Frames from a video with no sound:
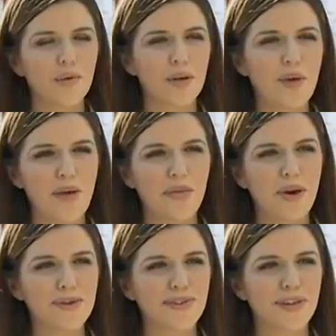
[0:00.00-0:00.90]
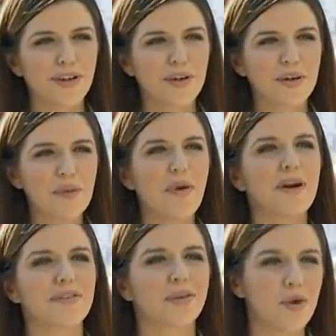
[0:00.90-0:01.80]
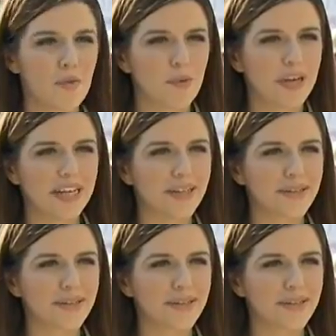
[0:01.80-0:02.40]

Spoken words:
What about those that are a part of the corporate media?